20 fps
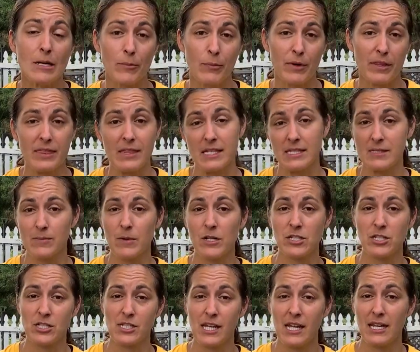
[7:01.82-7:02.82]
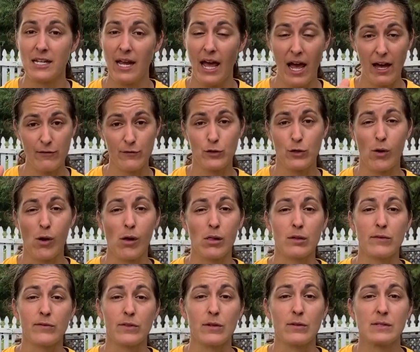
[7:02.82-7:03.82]
up with this much sand after all
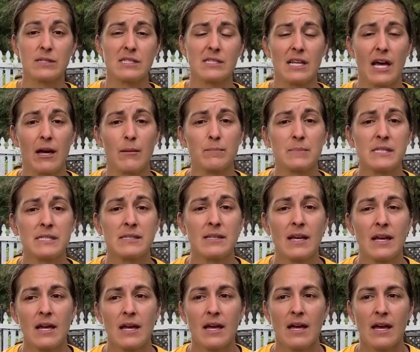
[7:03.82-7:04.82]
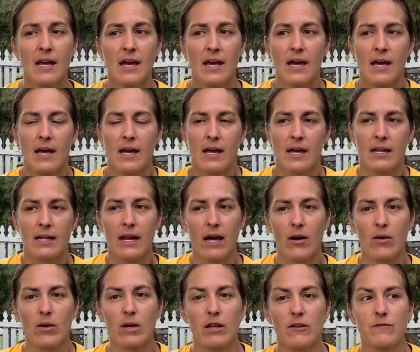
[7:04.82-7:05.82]
of those steps.
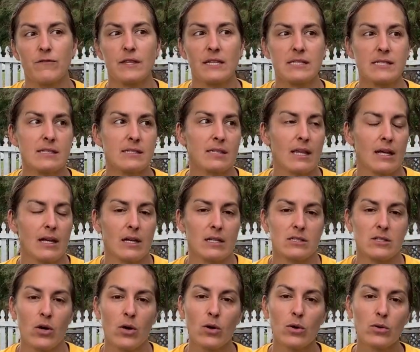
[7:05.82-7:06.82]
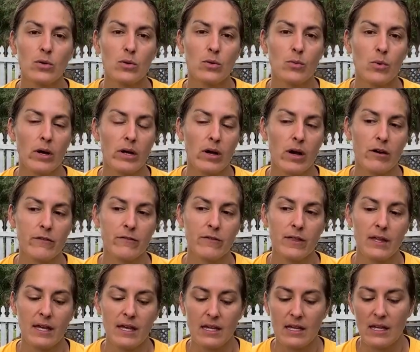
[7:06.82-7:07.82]
Now, if this is like a total one-off
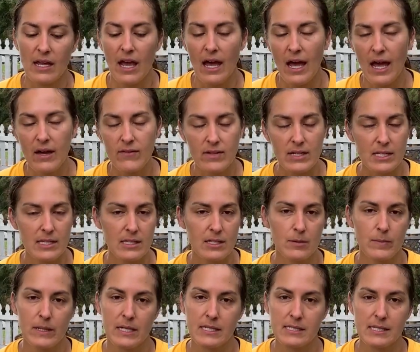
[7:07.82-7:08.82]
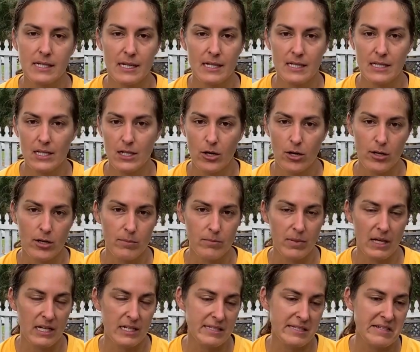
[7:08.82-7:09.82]
thing, having a little bit of sand in the garden
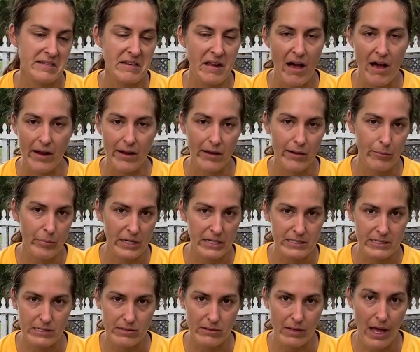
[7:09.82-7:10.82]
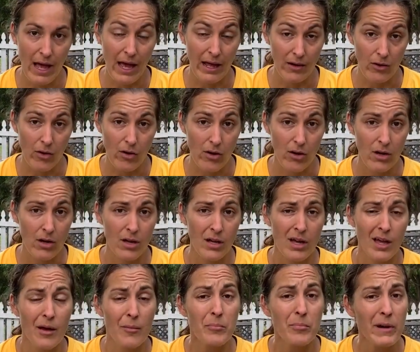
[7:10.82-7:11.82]
bed is not a big deal at all.
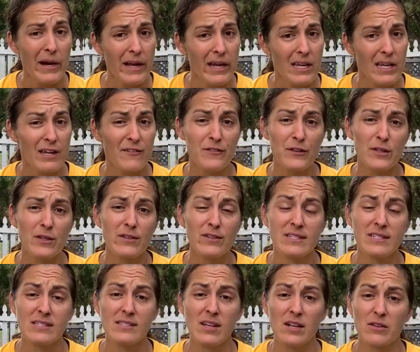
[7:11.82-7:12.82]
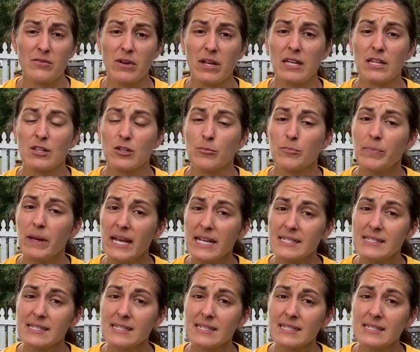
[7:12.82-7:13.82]
But if you use this on a regular
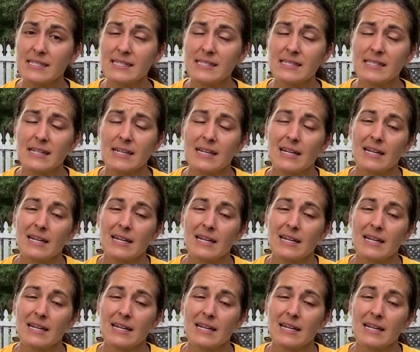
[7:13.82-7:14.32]
basis,